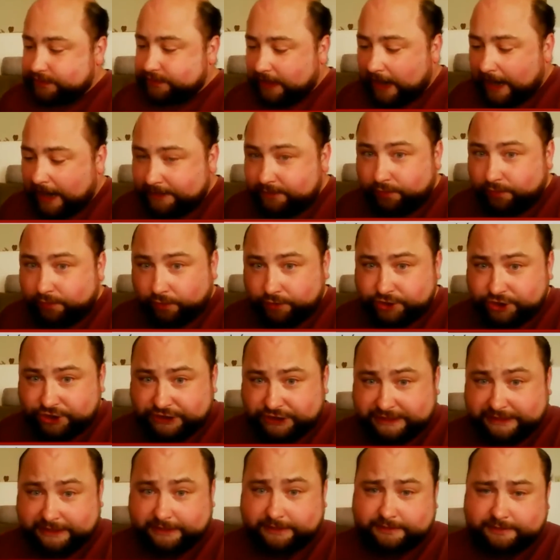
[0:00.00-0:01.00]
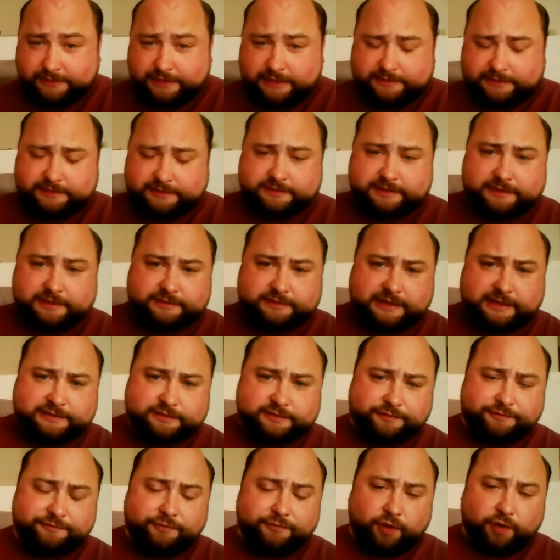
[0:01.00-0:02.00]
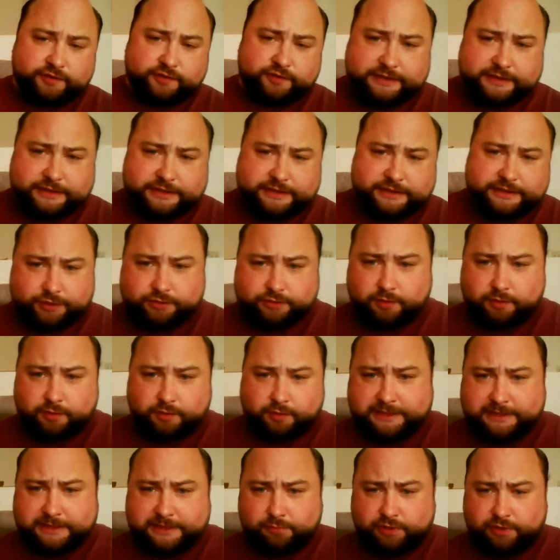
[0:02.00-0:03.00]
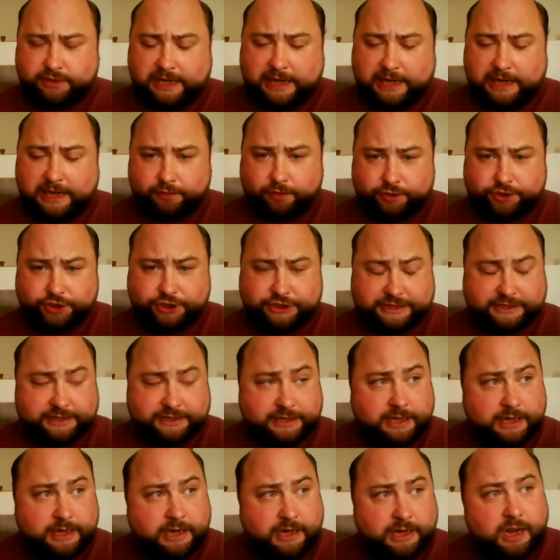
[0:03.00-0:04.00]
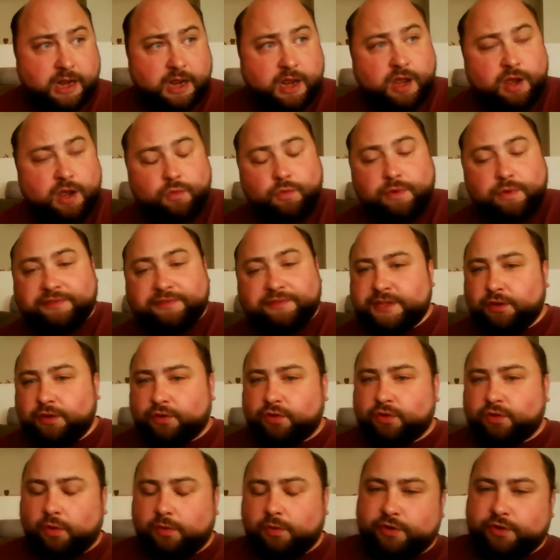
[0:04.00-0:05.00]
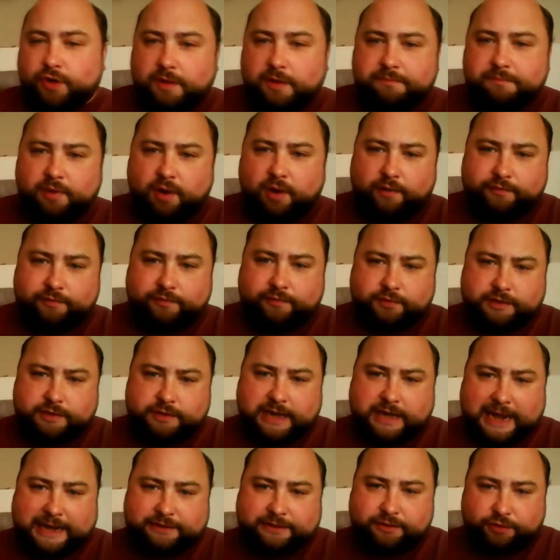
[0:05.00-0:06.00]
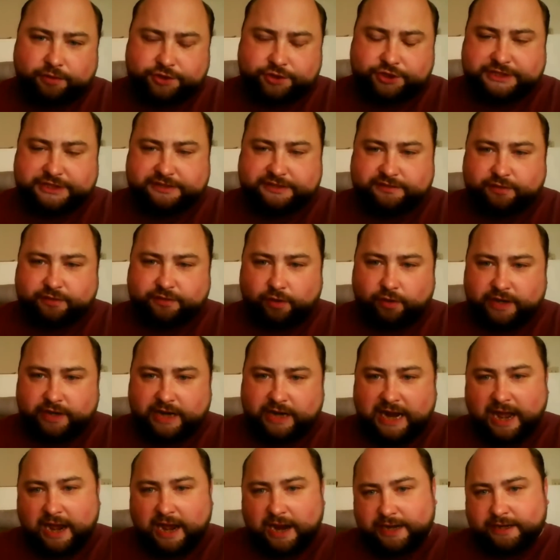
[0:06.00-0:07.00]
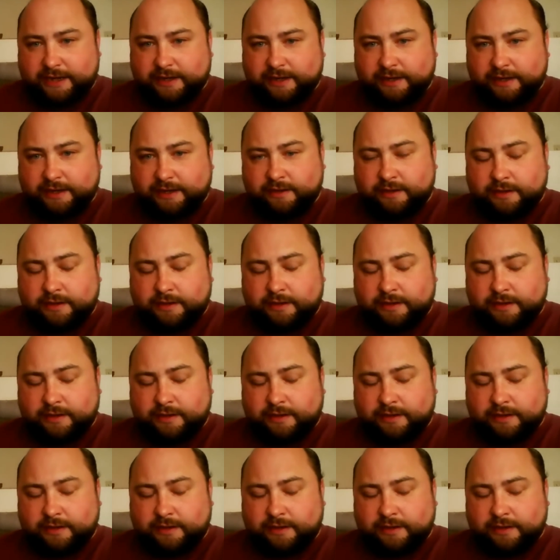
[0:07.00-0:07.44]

the character sheet. That's a first edition compatible character sheet. We've seen a number of character sheets online